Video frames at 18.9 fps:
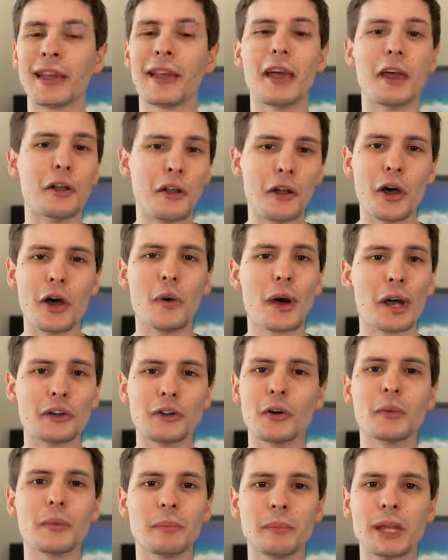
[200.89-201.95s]
And no, I
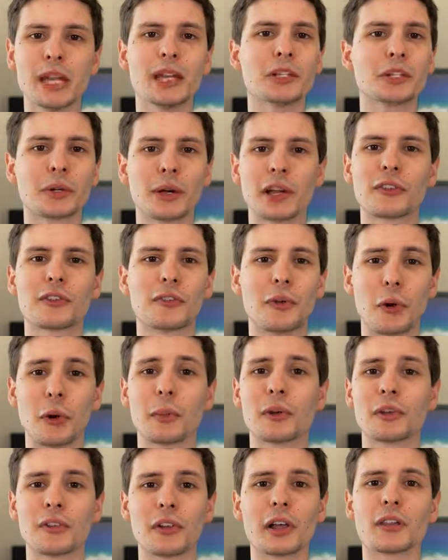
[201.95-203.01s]
don't mean
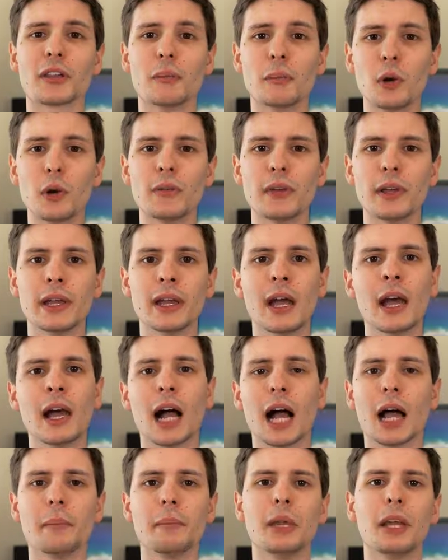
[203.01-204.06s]
transformers like the movie,
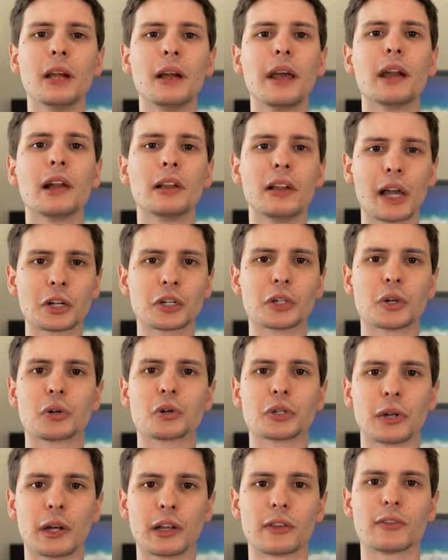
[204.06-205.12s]
I mean an electrical
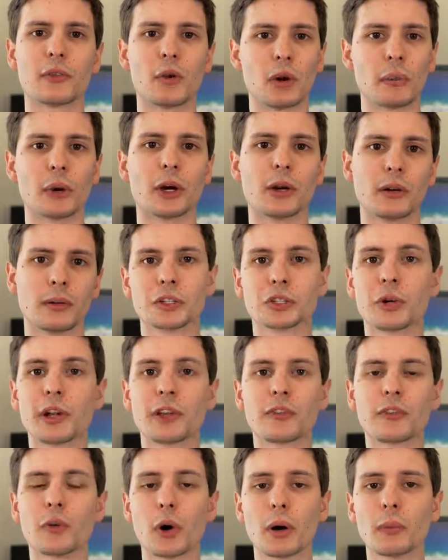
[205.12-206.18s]
transformer.
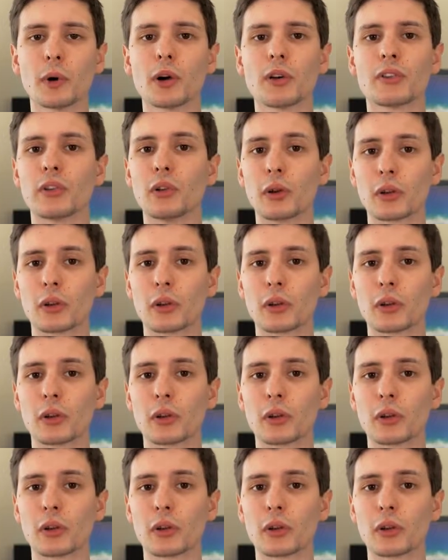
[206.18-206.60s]
Transformers